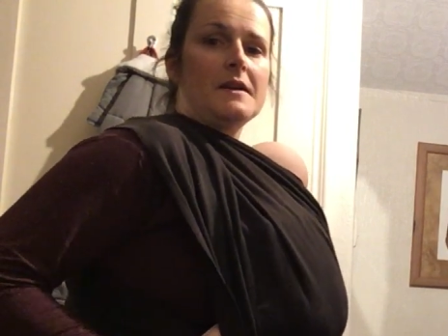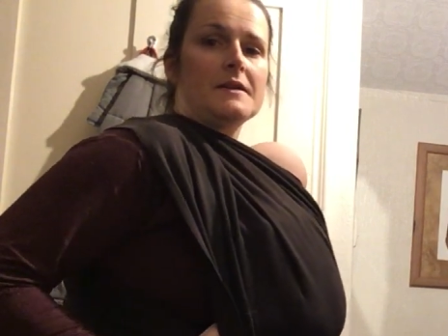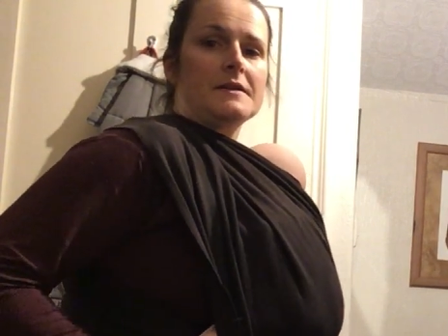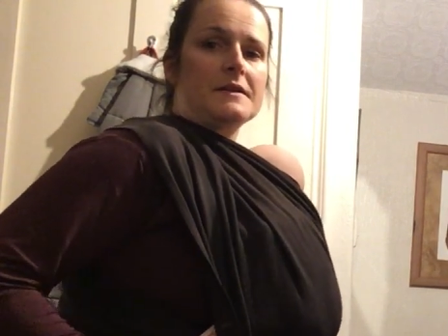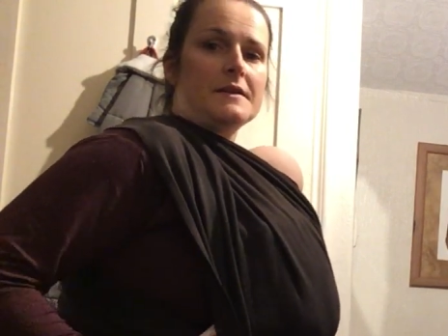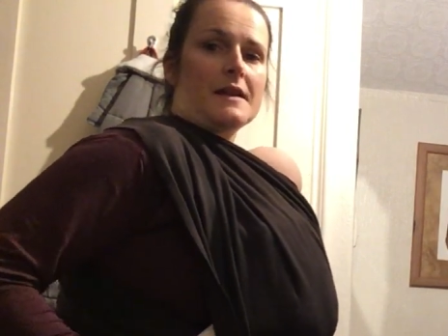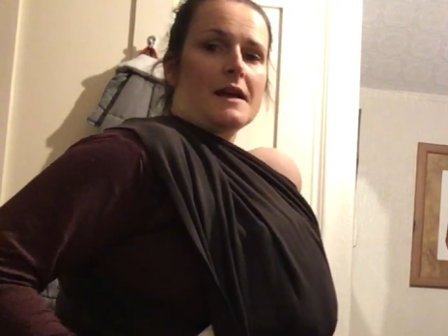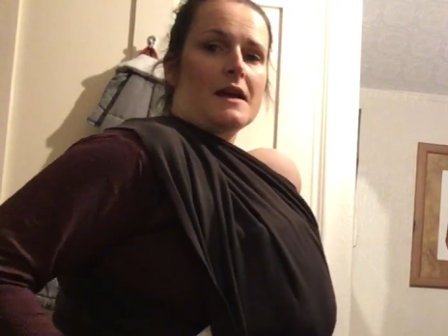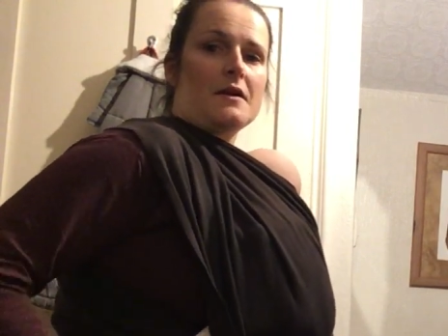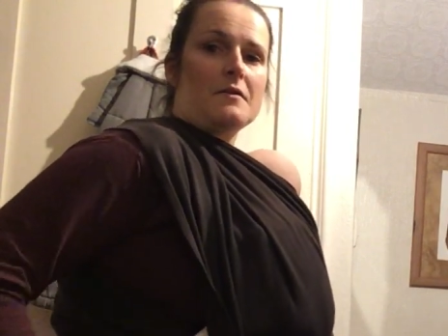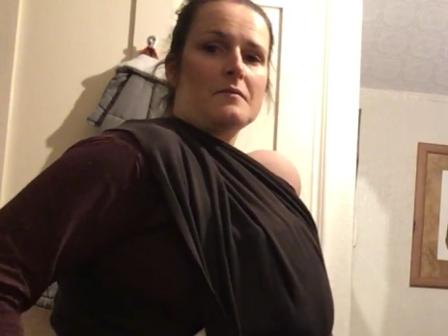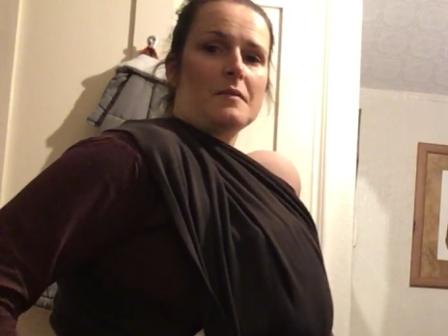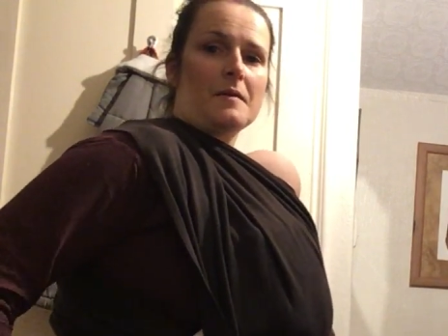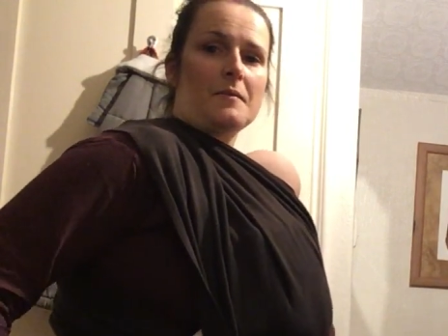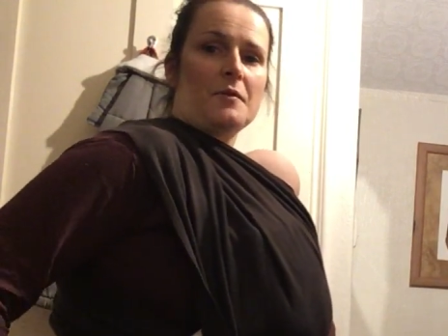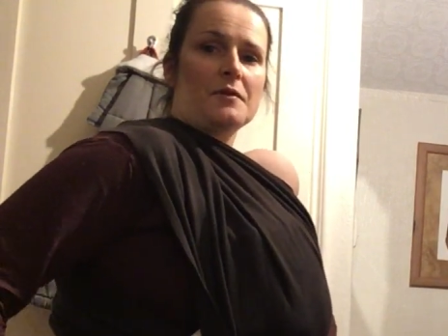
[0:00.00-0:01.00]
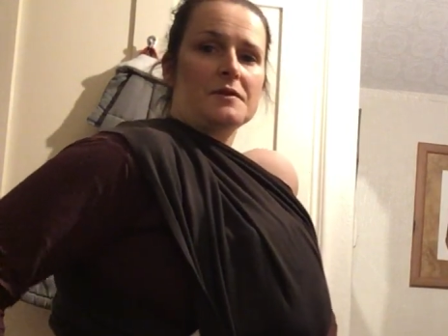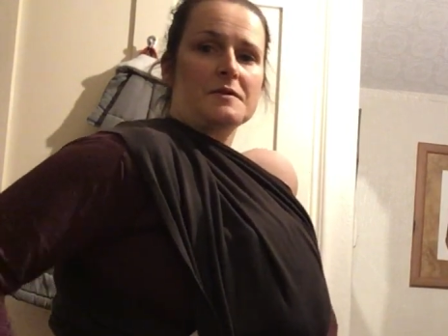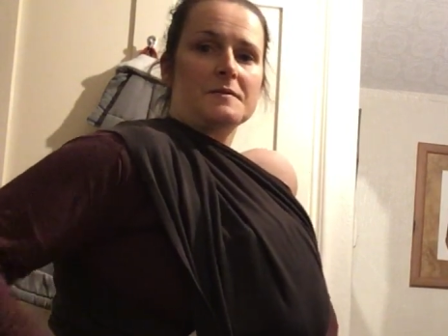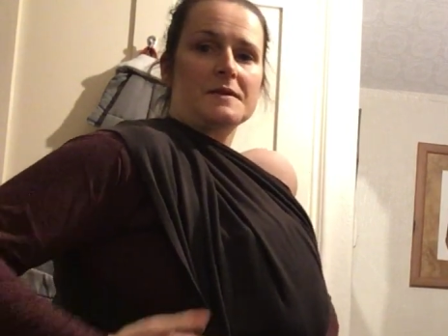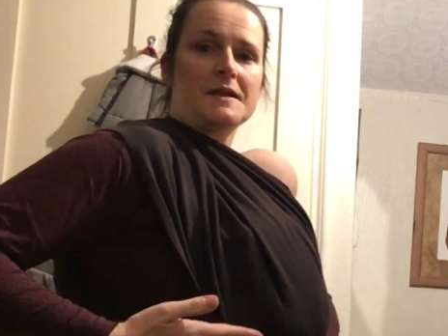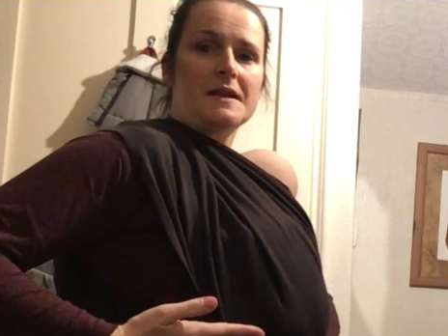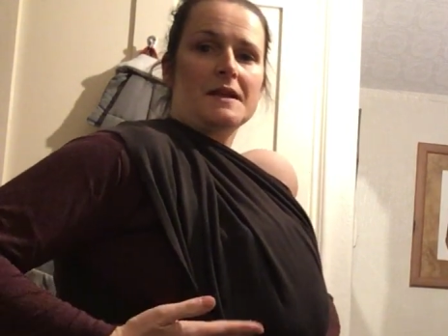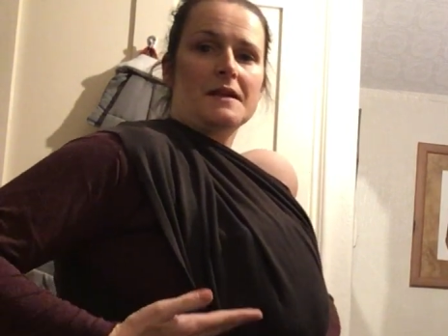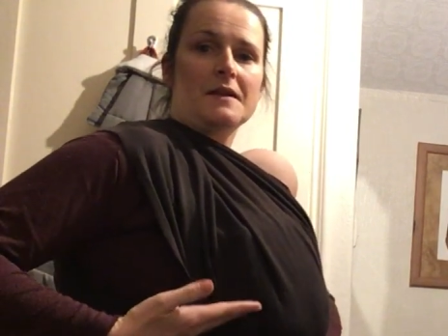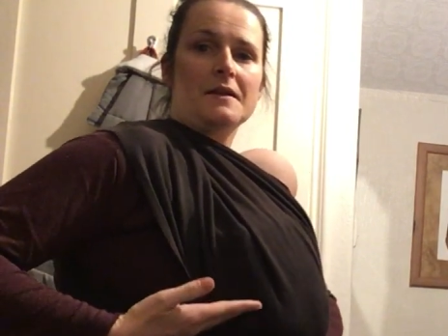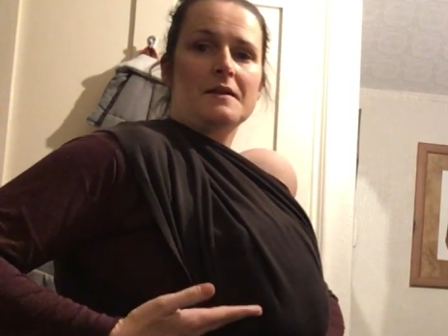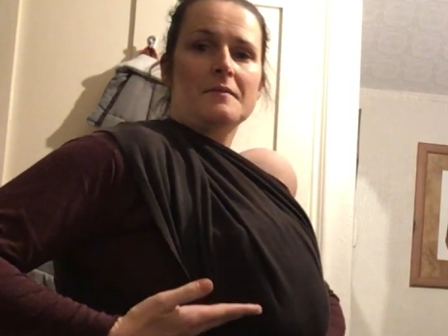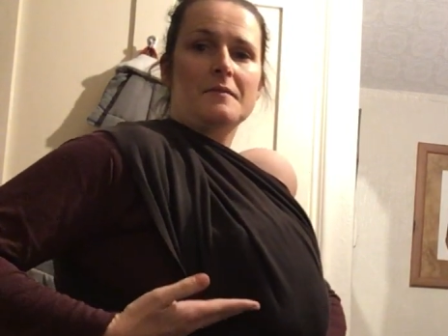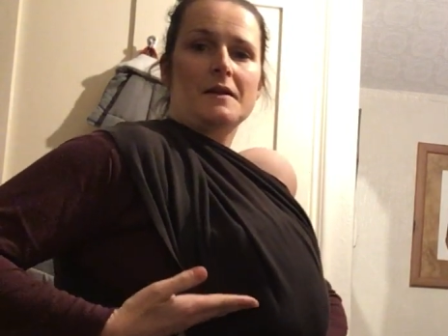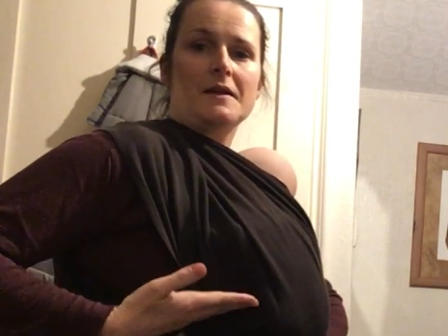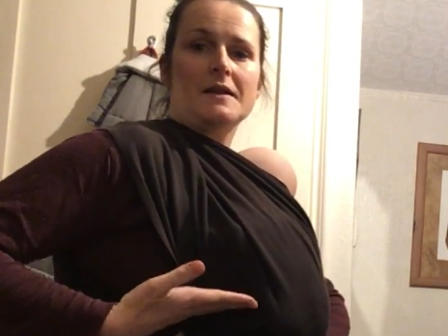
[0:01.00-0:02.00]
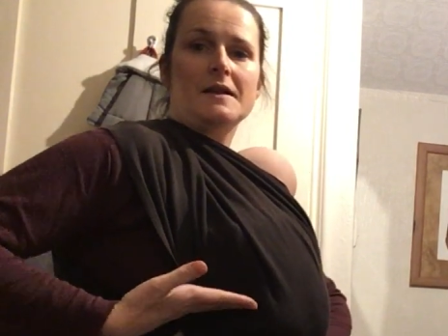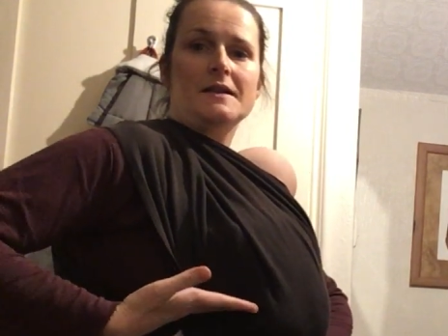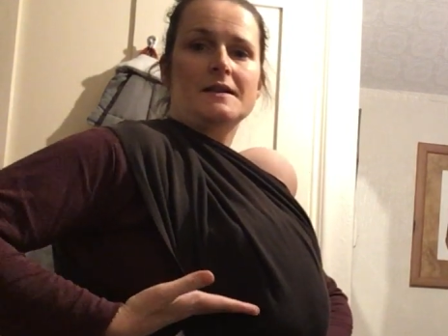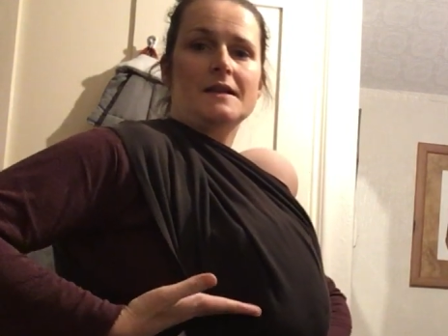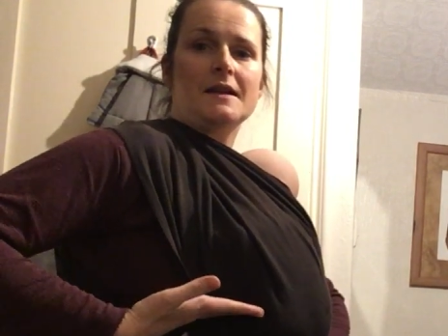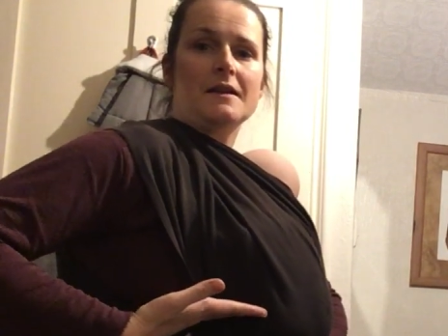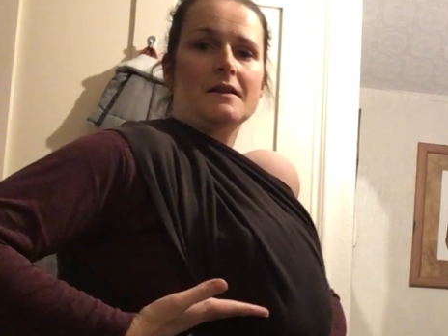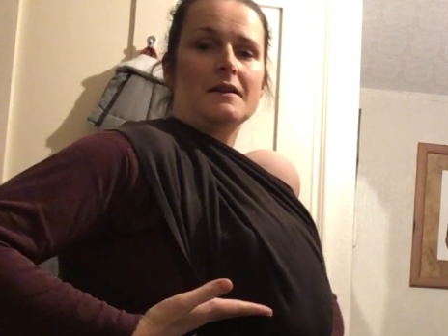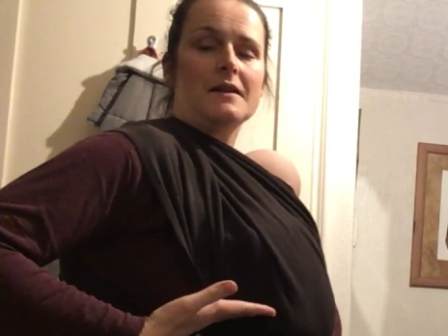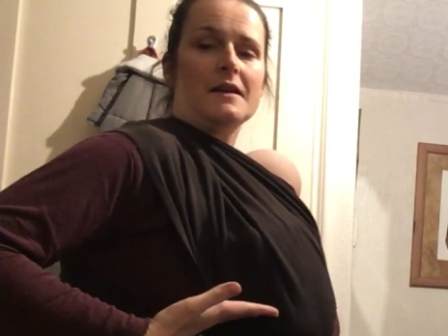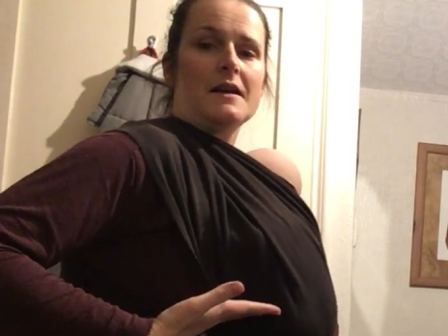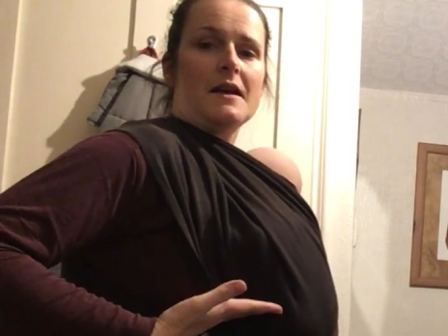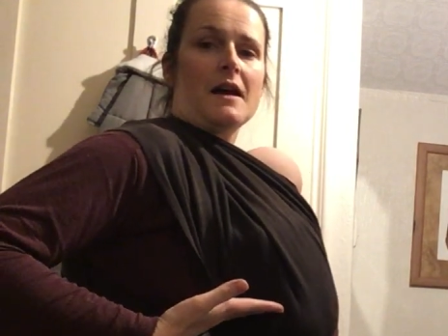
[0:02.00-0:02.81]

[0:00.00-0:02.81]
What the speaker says: So now my bottom's here, my knee's here.